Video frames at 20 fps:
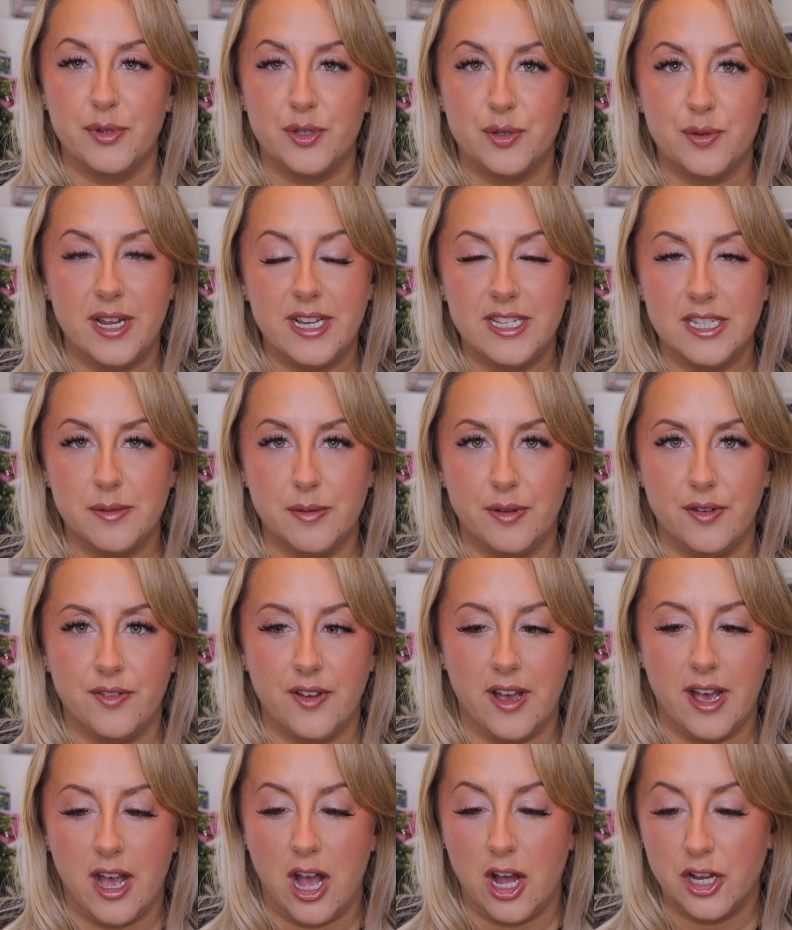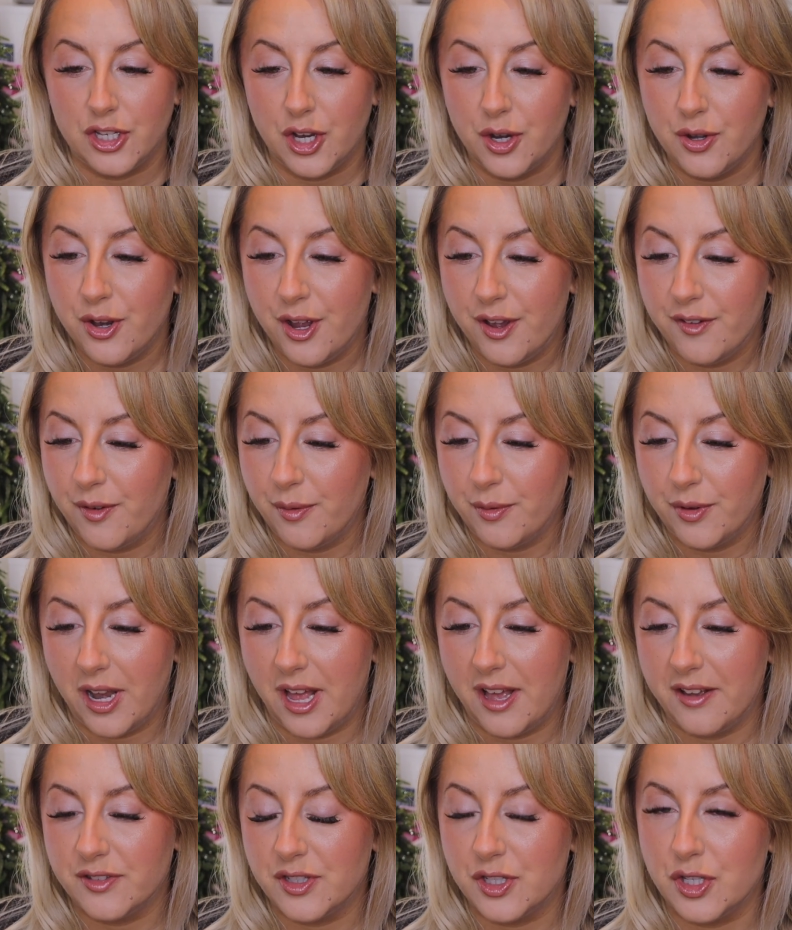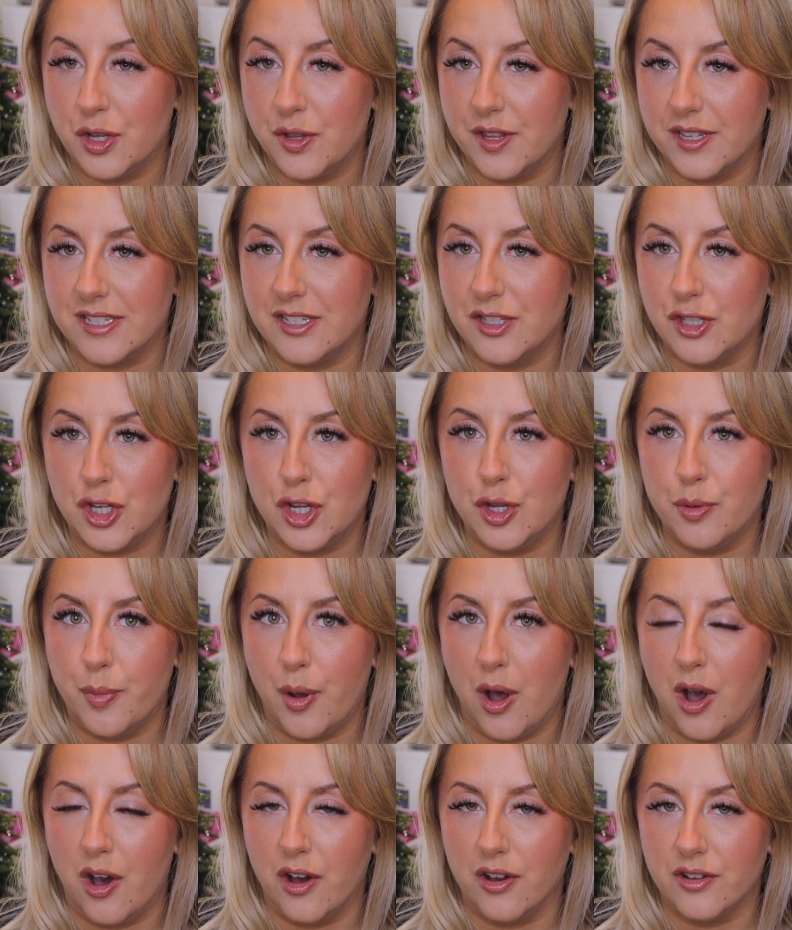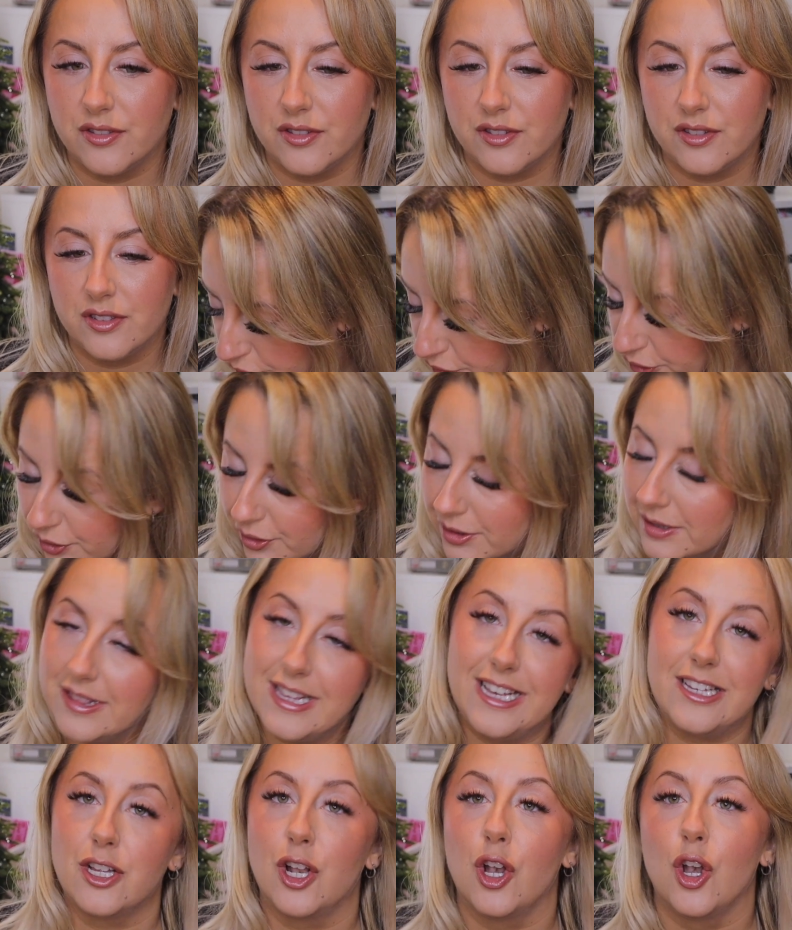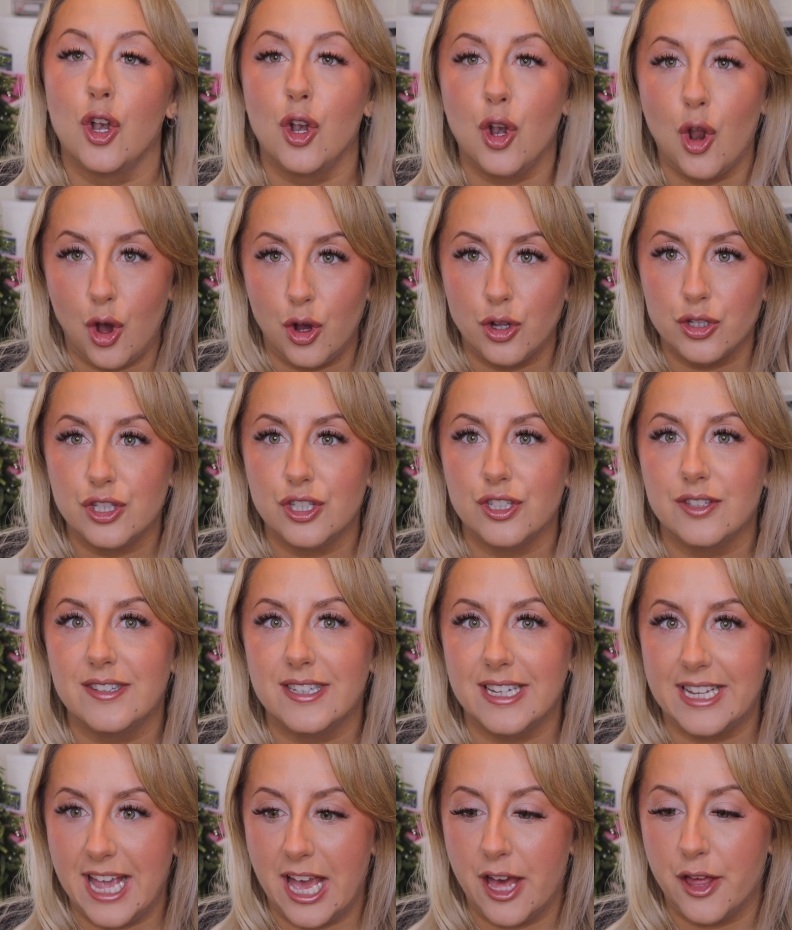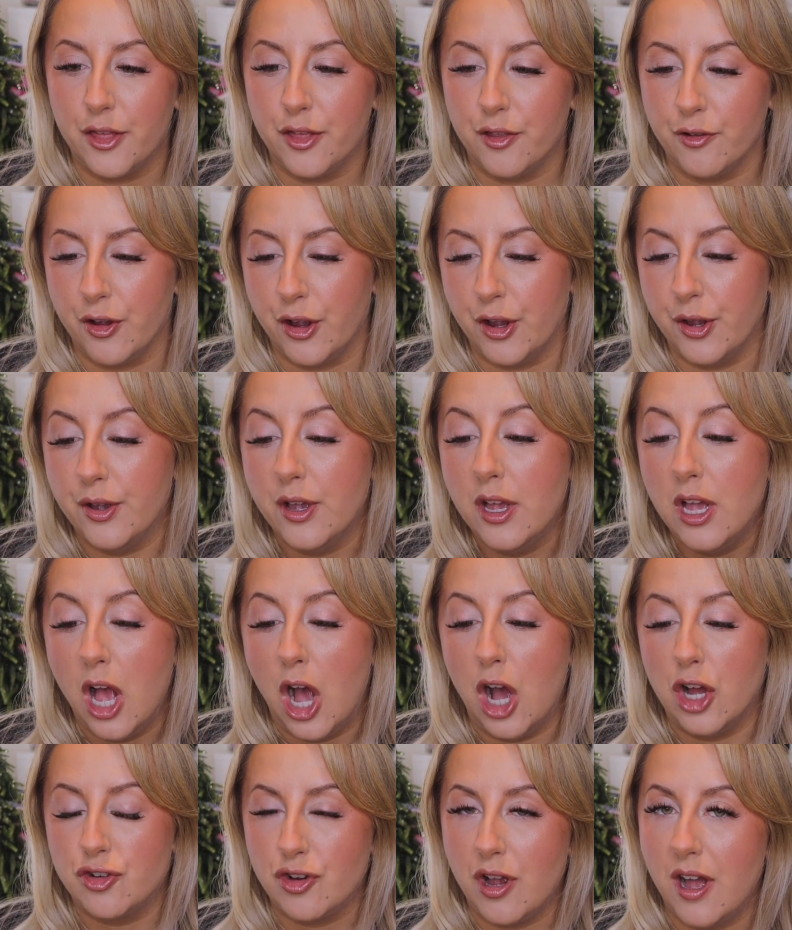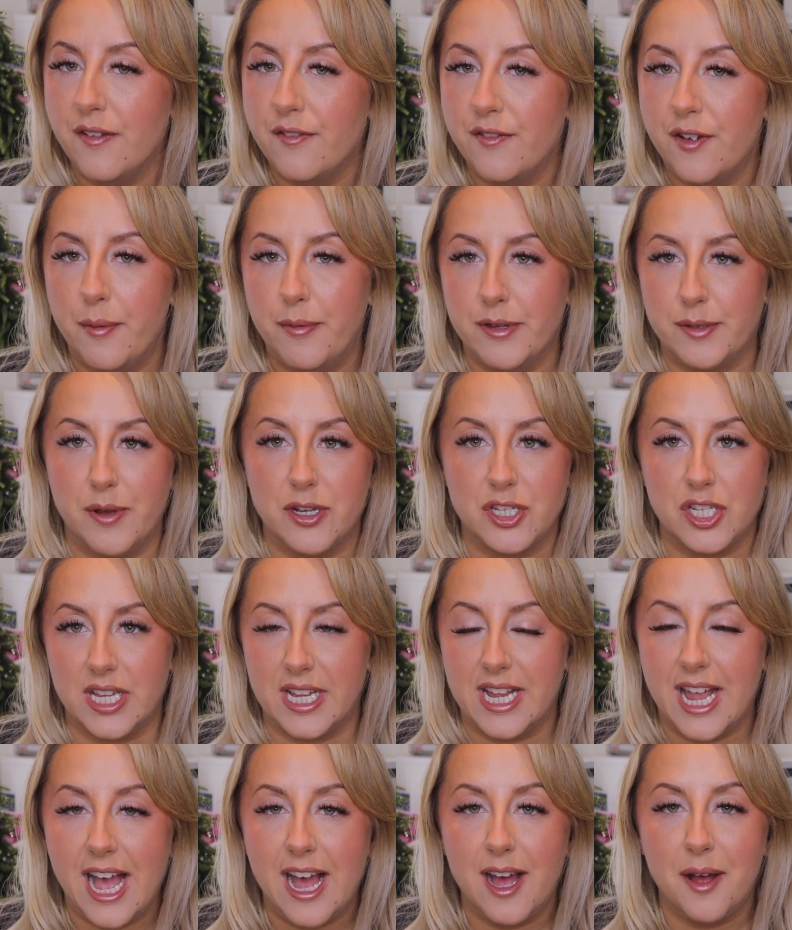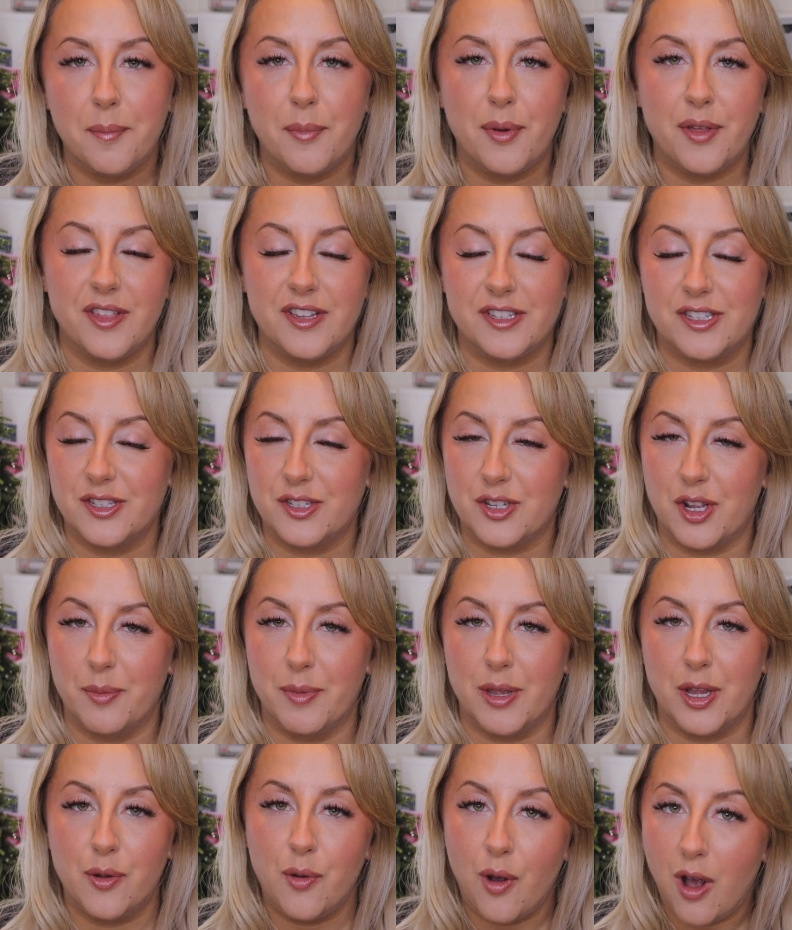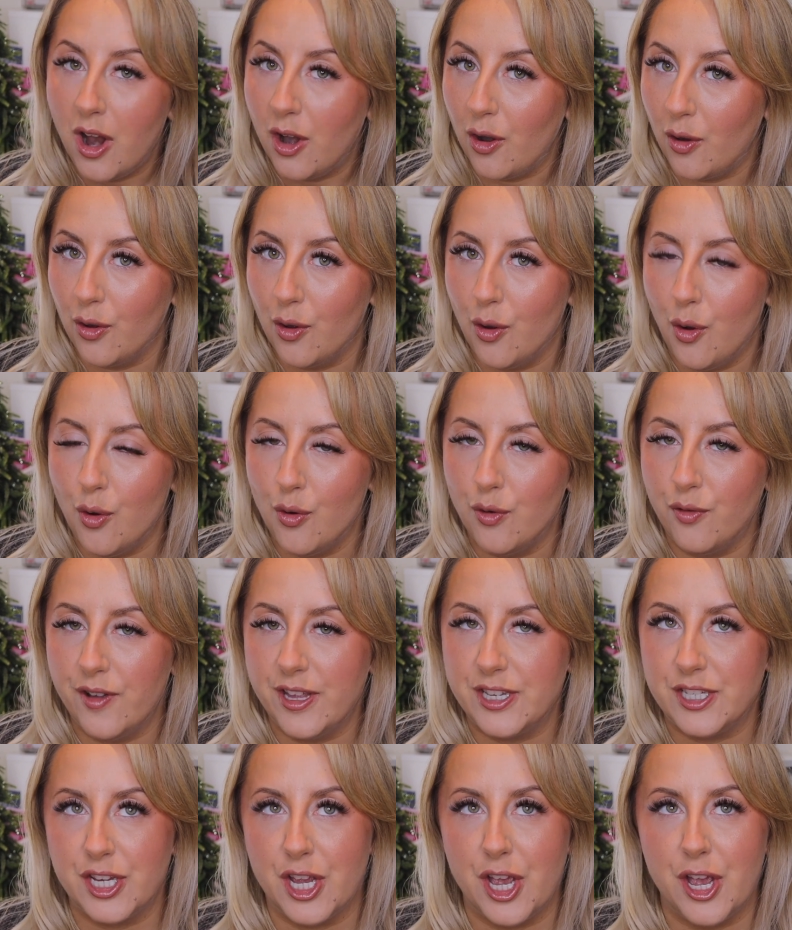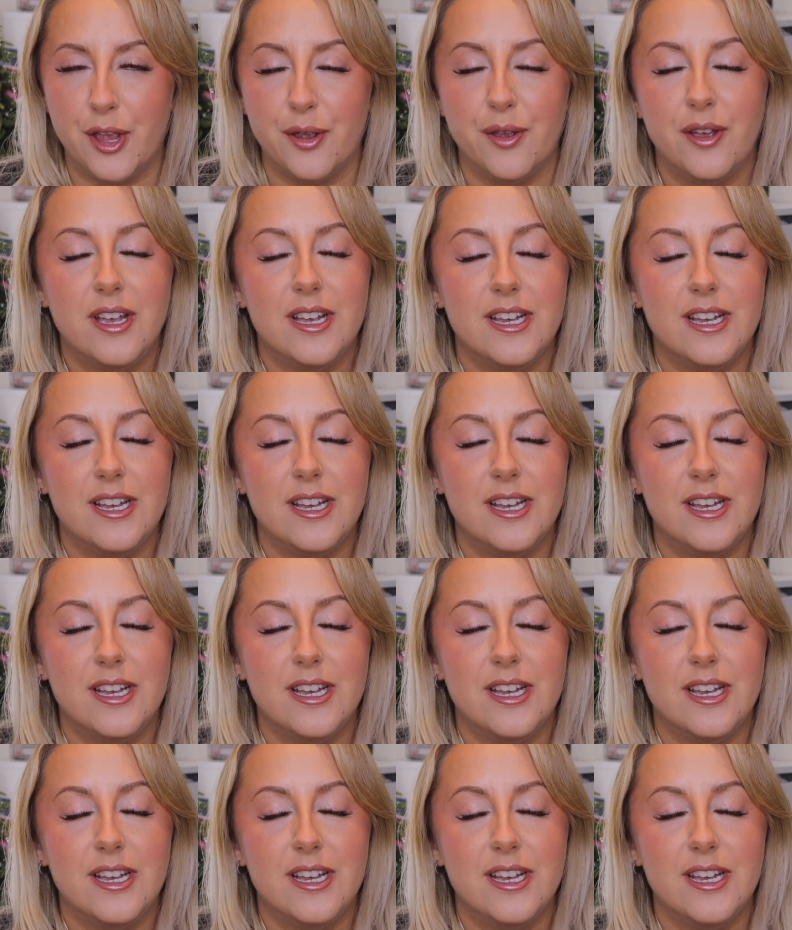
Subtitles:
between, to be fair. I don't know if I'm going to have to do this in 2 parts because there's a lot to get through. I try and film as much as I can, but this is going to be quite a long haul video.